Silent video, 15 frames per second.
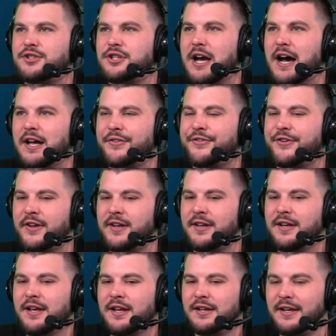Johnson
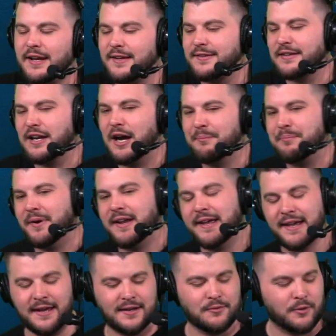lays it up and
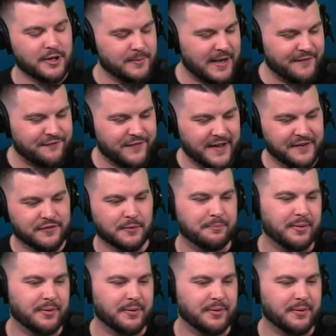in. One of my favorite